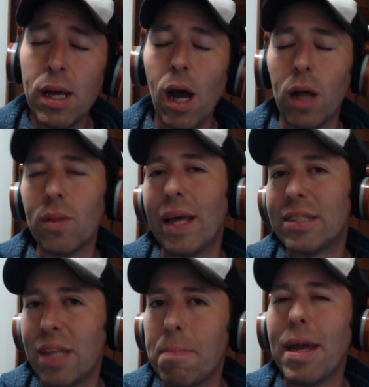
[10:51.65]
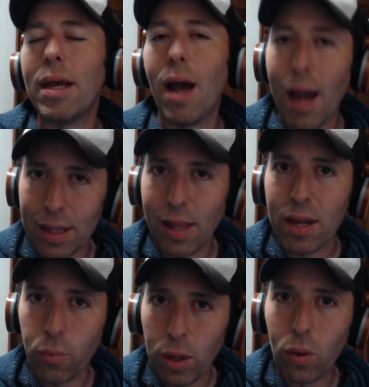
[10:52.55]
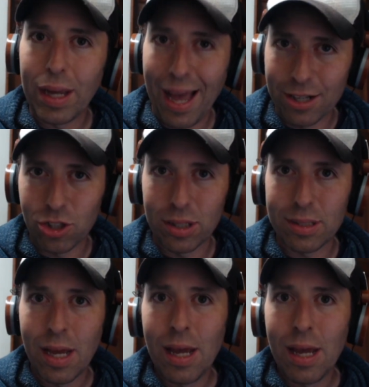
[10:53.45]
unless they make highlight reel catches.